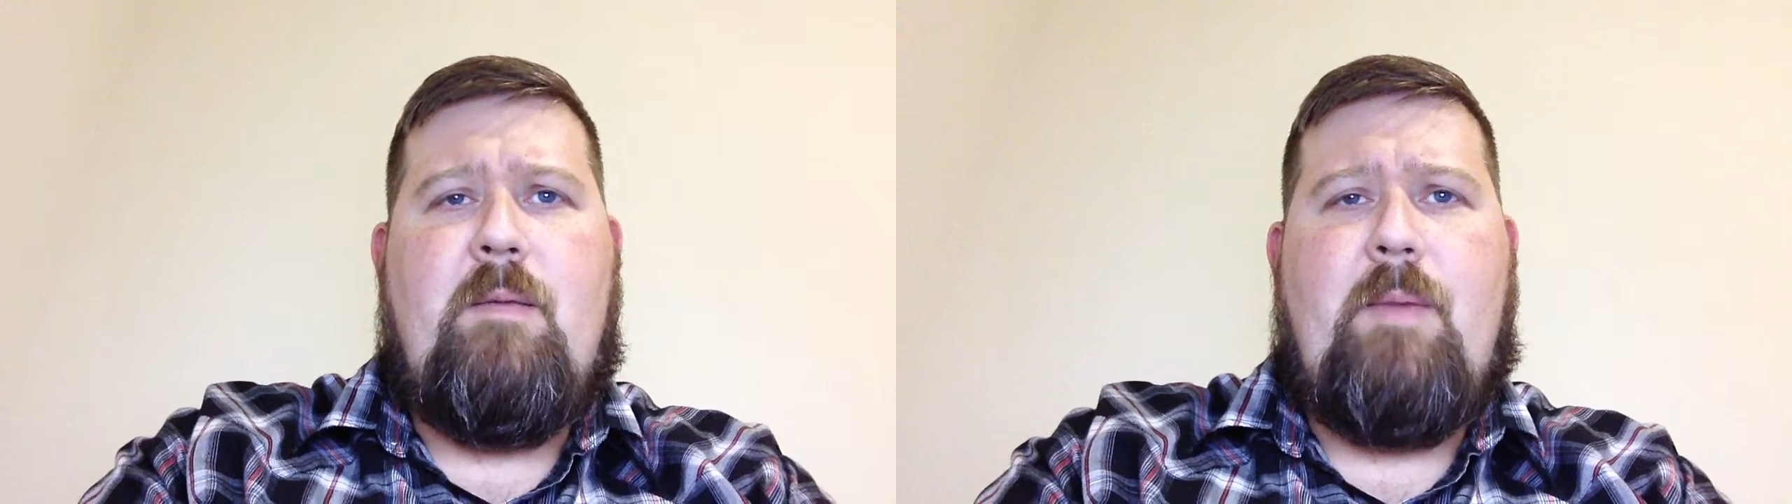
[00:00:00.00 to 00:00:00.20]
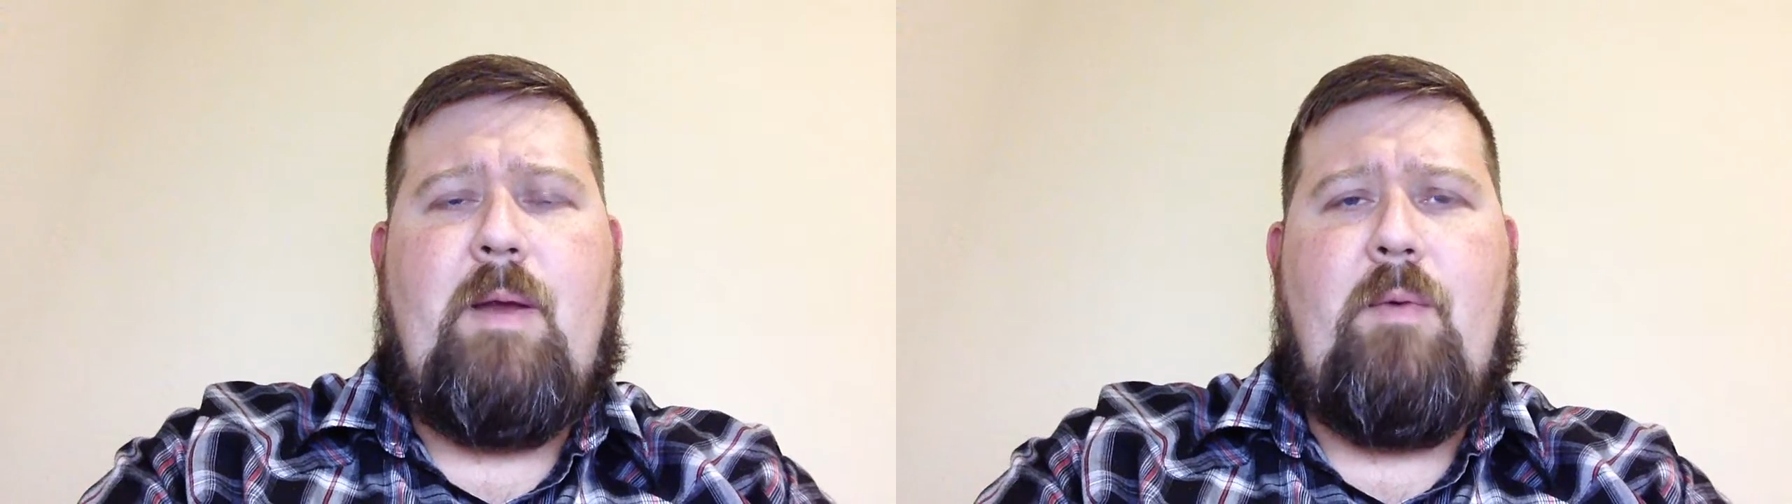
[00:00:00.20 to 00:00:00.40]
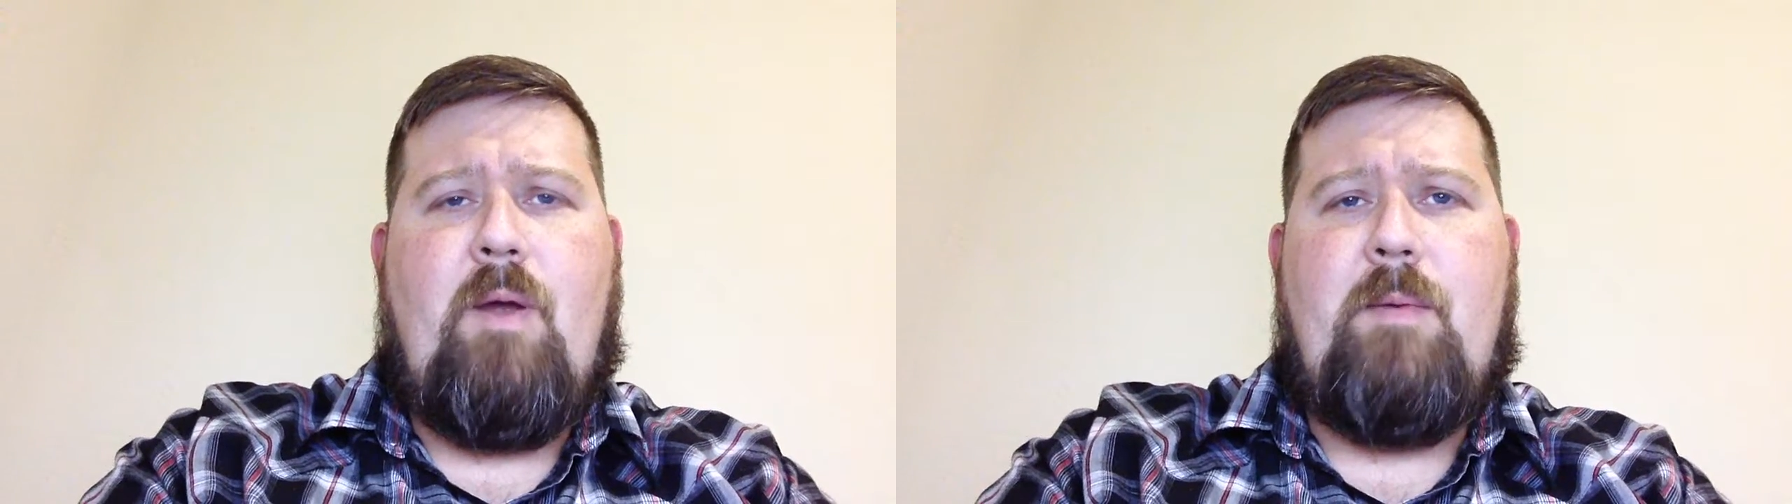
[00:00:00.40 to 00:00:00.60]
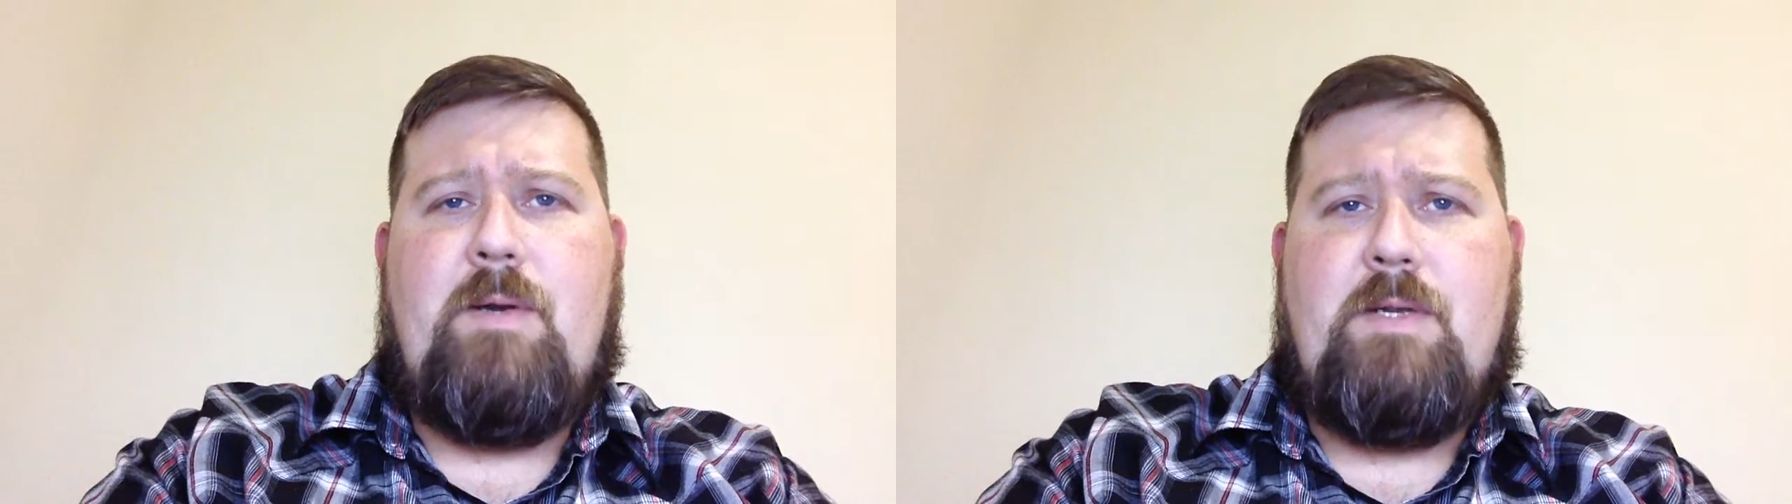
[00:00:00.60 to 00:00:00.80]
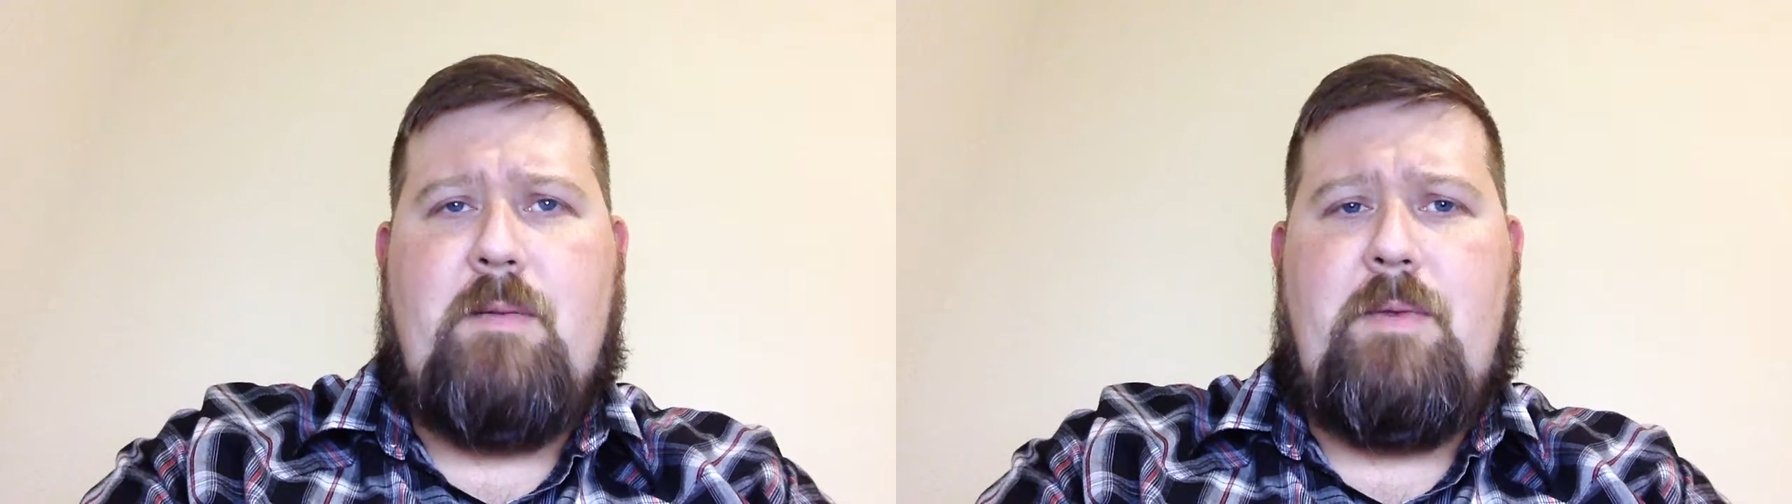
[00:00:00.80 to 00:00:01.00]
by
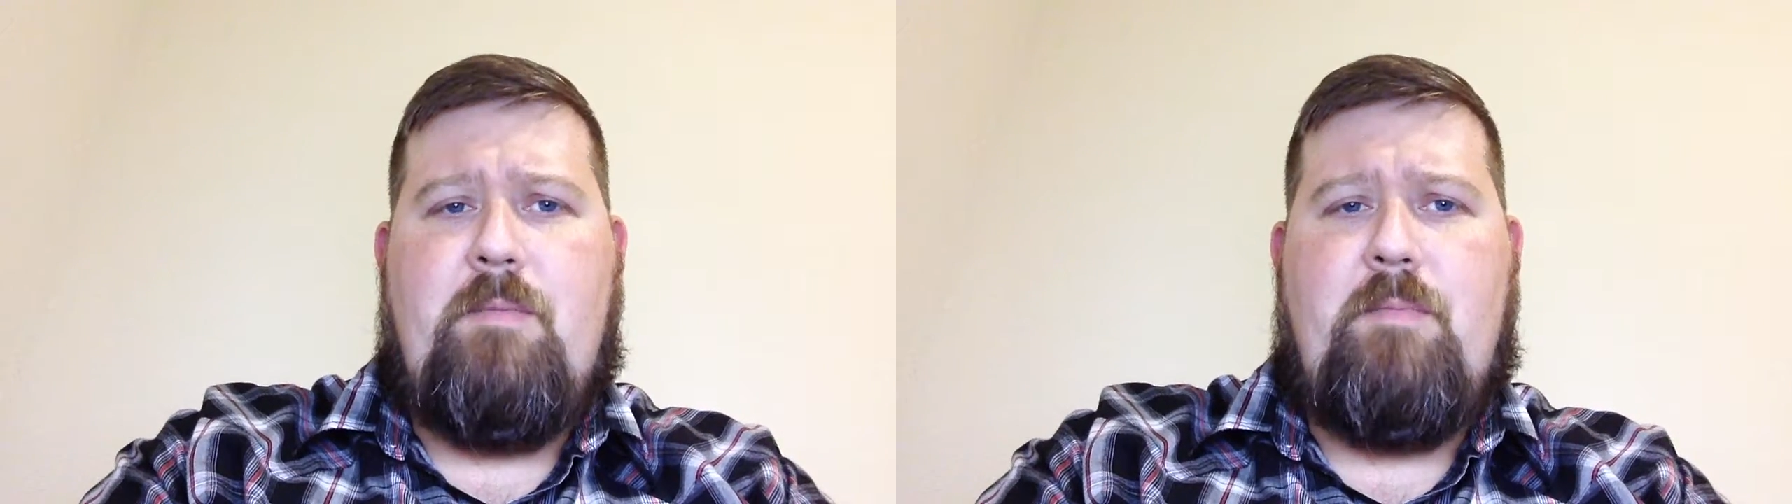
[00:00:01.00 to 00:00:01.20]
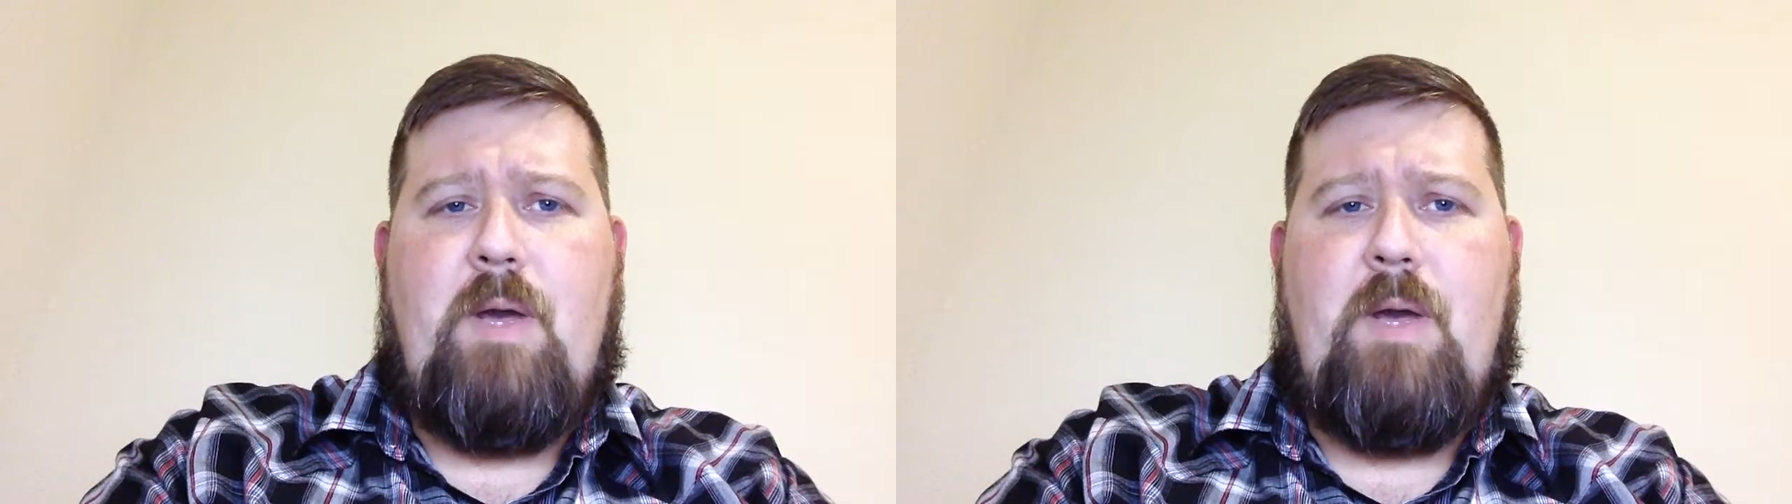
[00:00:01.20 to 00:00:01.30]
Robert W.